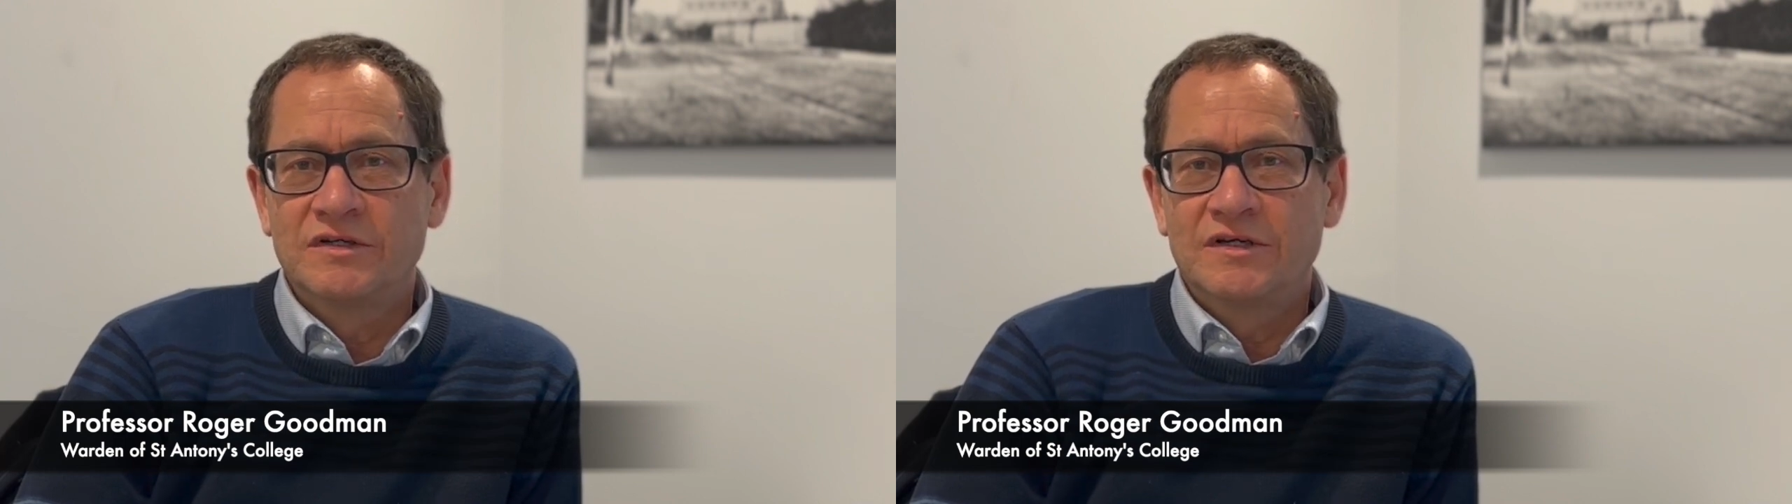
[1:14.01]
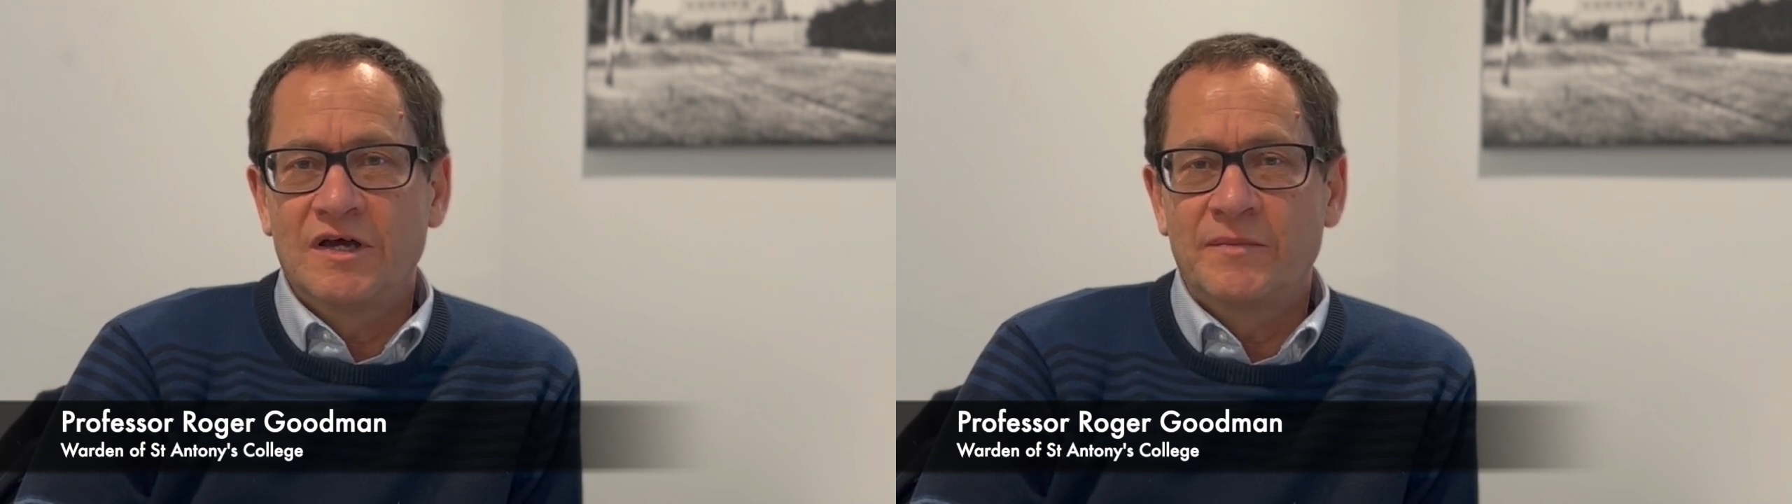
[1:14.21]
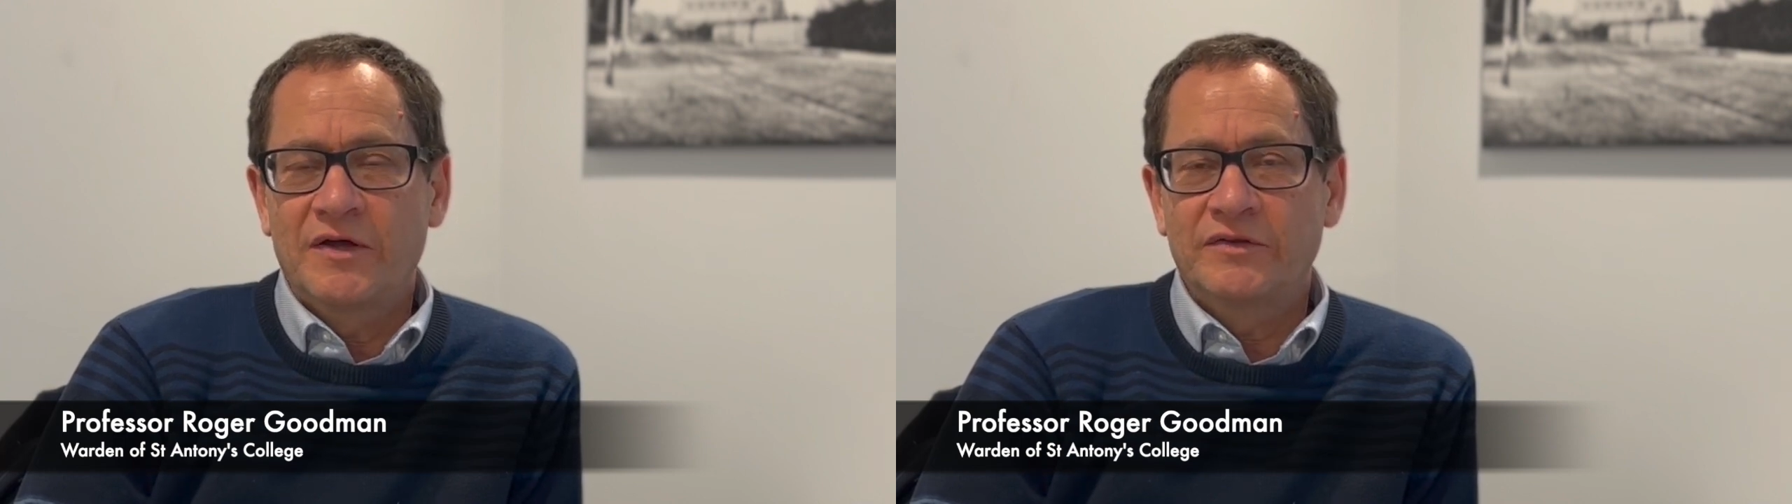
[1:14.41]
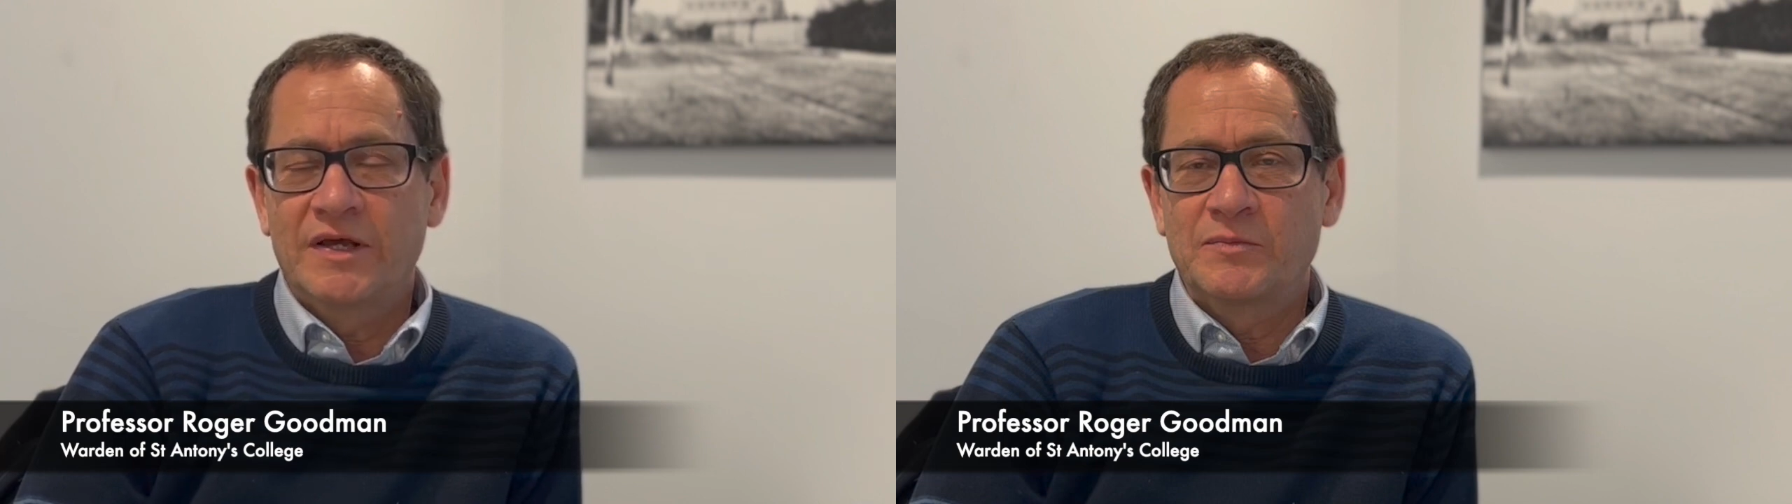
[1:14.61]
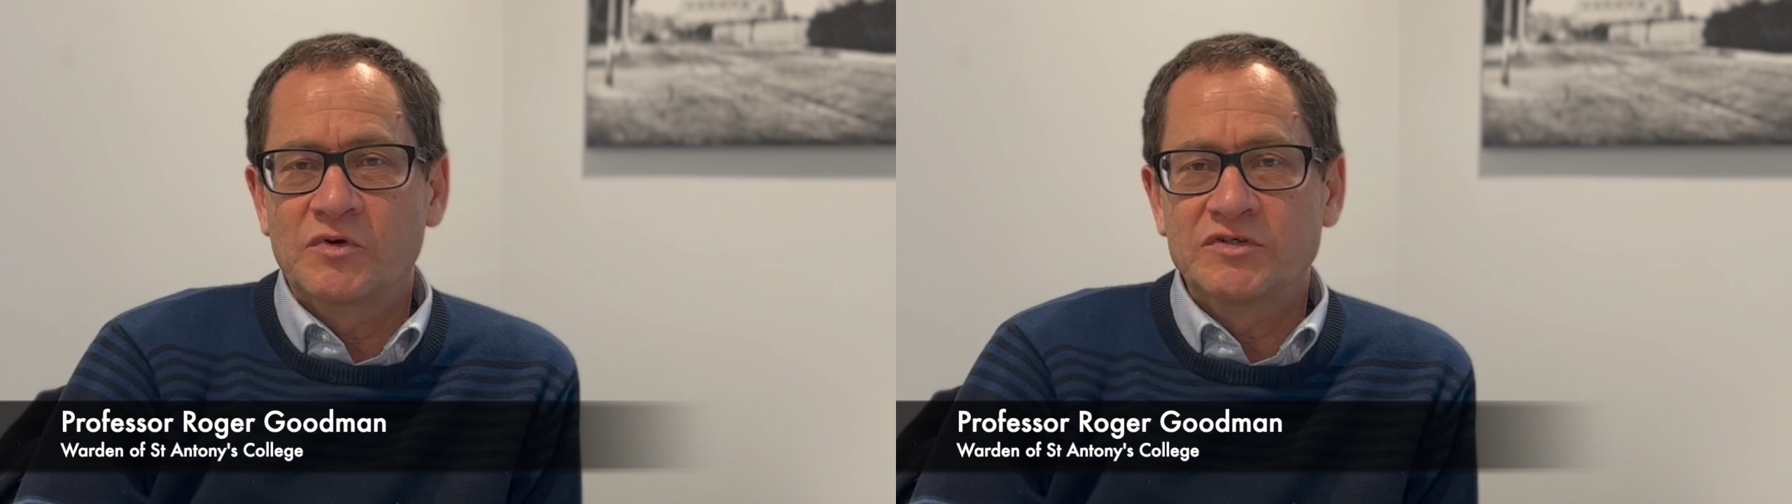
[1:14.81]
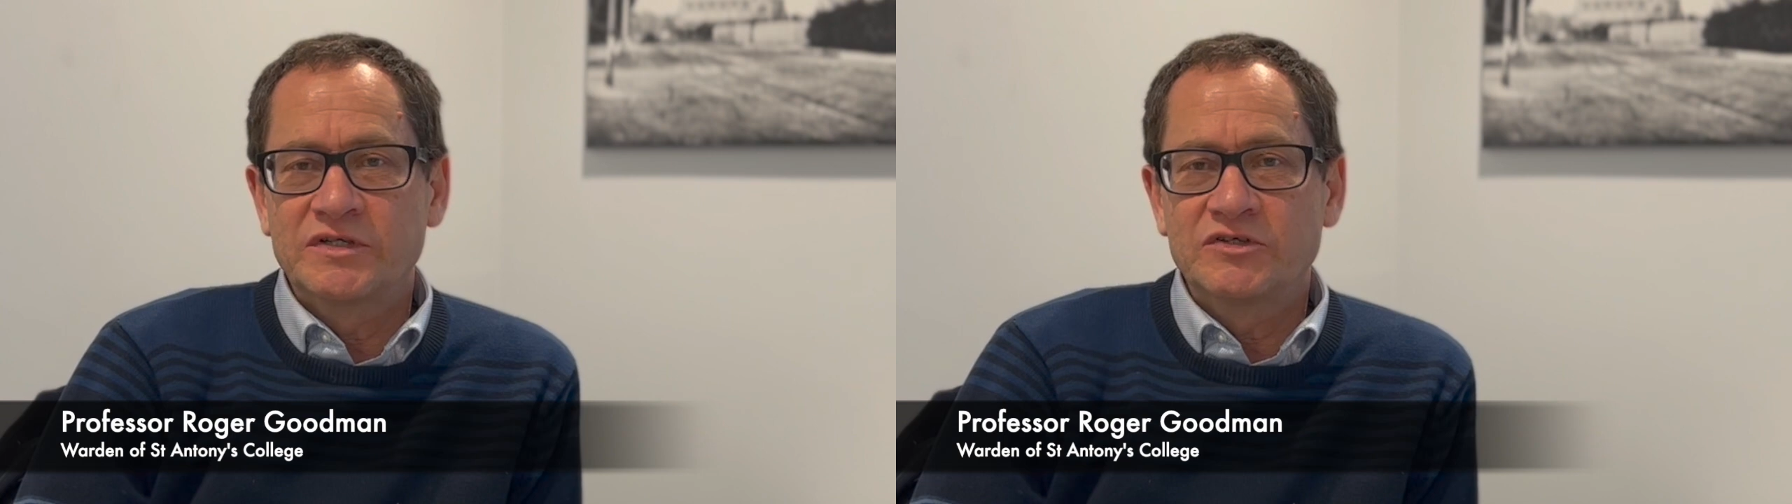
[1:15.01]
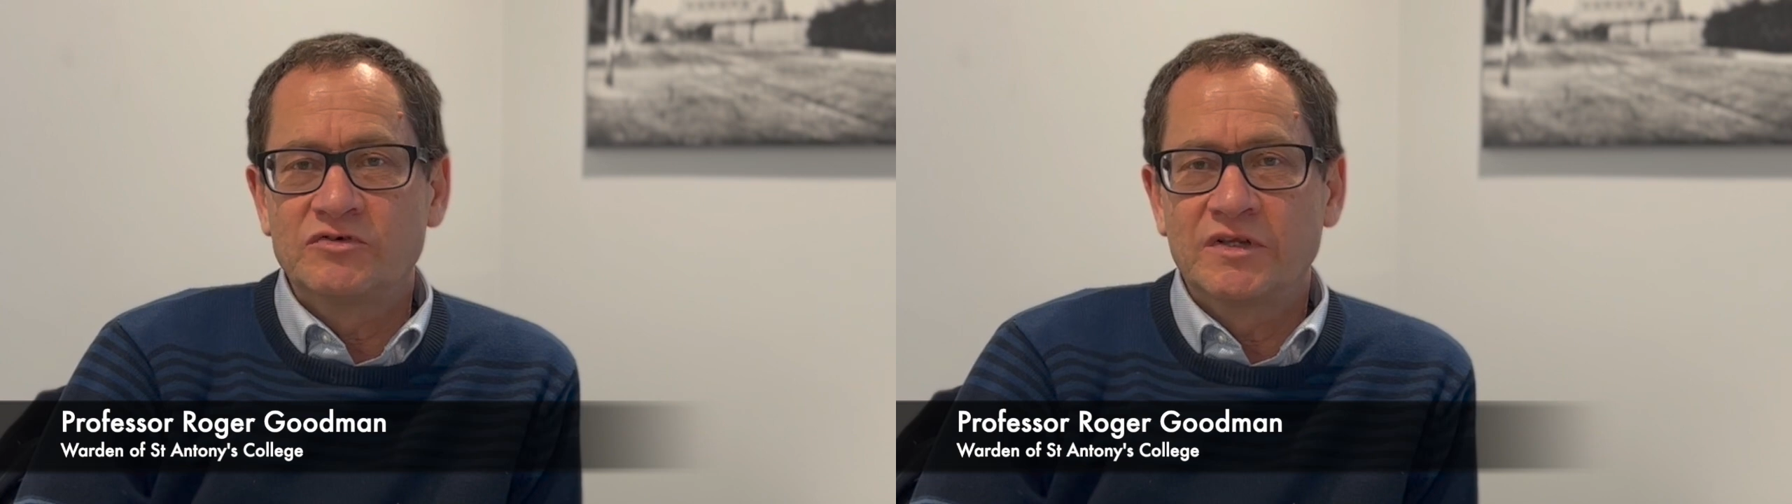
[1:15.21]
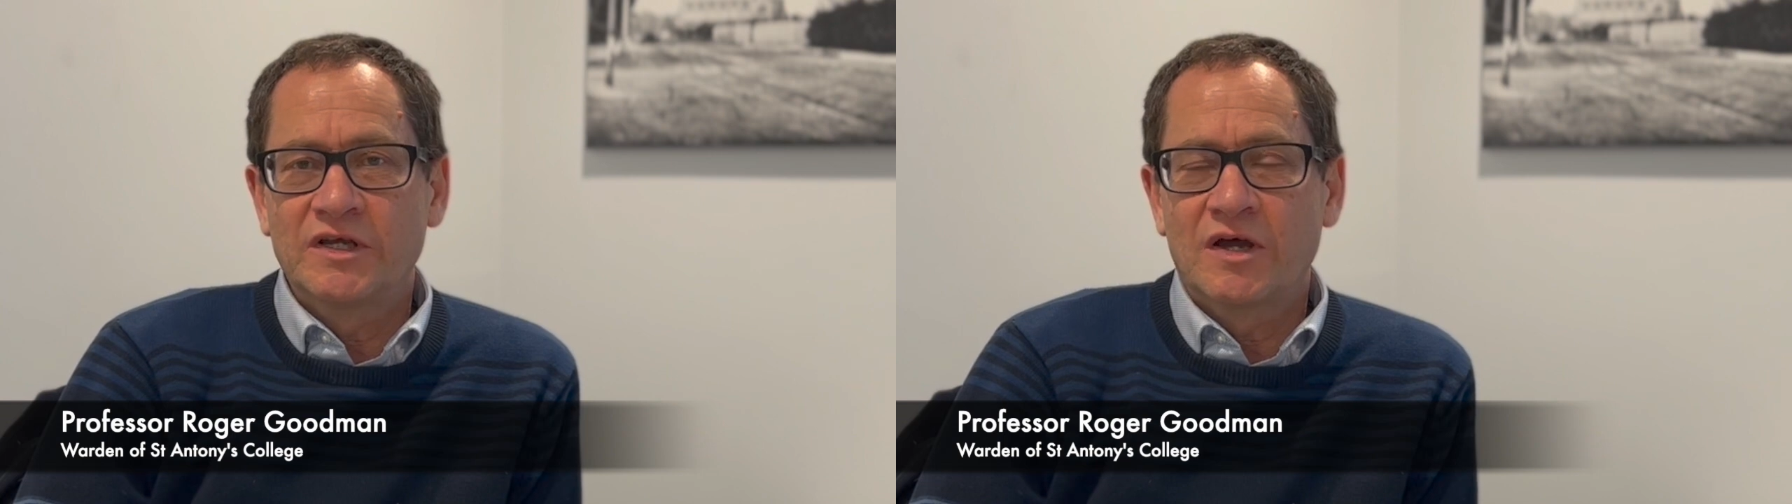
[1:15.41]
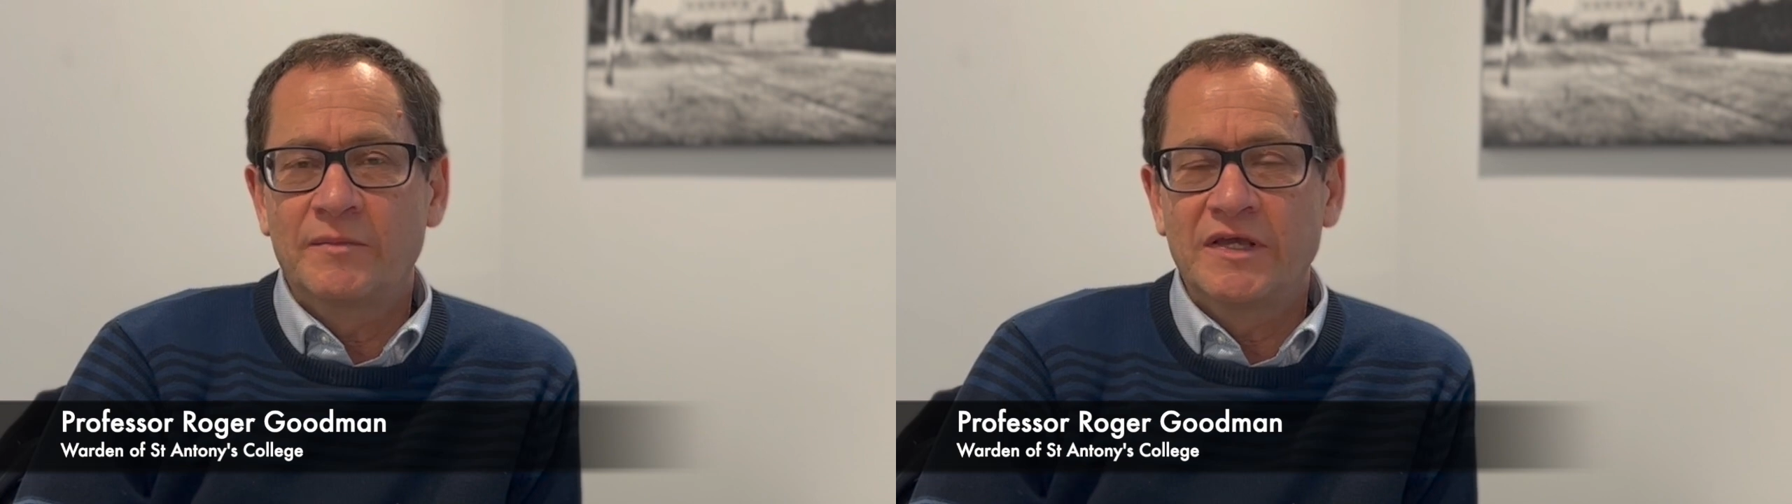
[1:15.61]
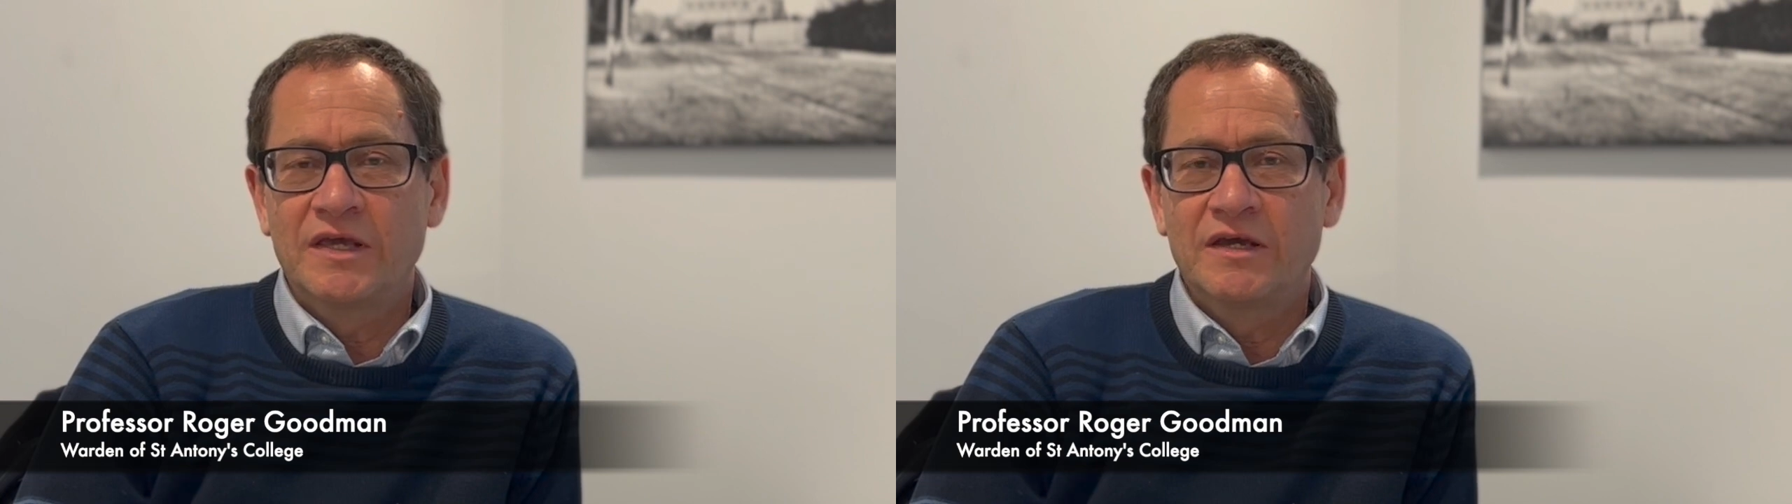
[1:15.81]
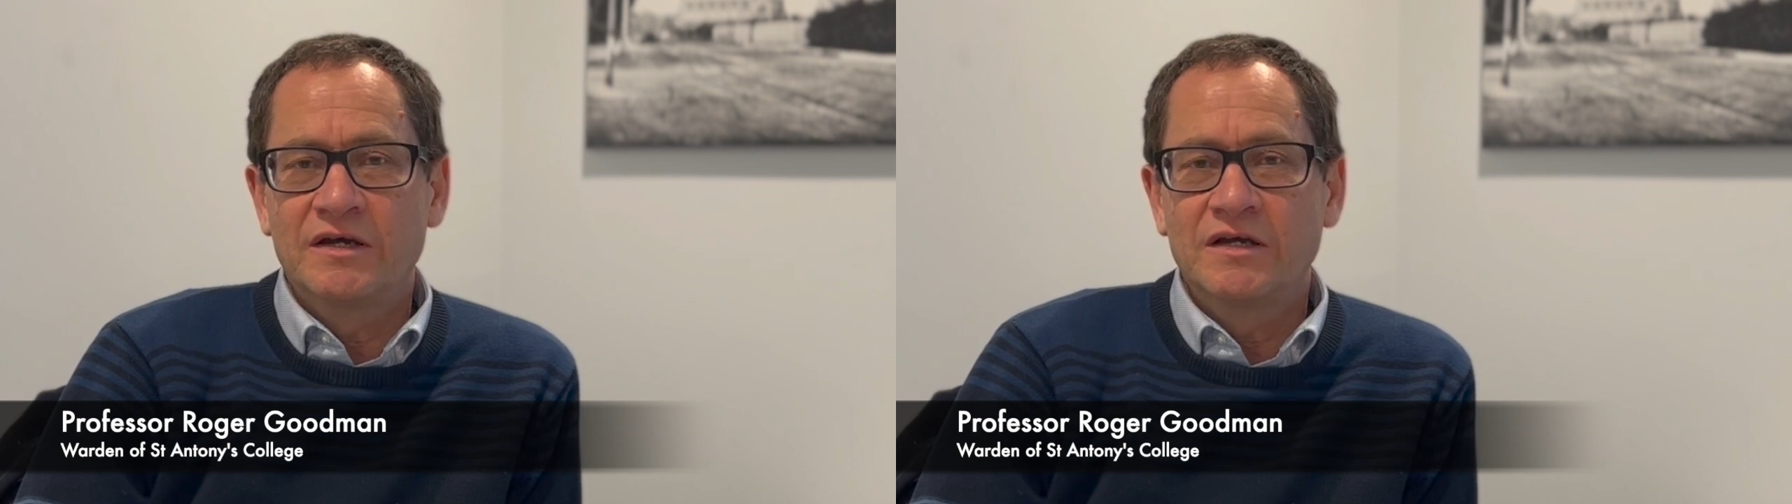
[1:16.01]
about that project during the coming year